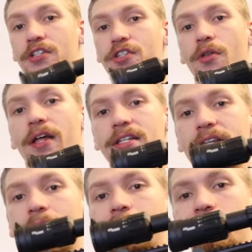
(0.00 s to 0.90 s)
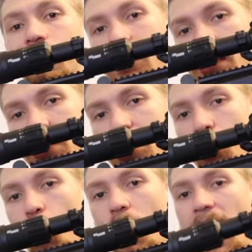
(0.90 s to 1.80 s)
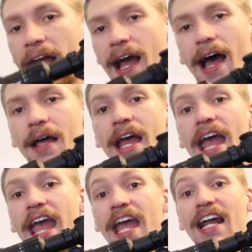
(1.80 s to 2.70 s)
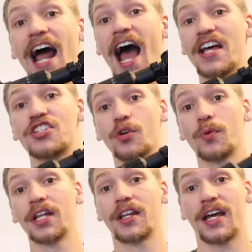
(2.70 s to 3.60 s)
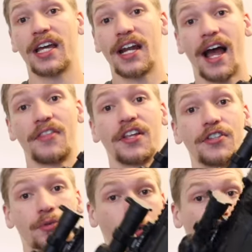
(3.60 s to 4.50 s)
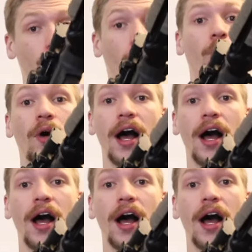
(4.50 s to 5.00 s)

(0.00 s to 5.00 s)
So like I said, this is what I got, and I still really like it. I think it's really cool.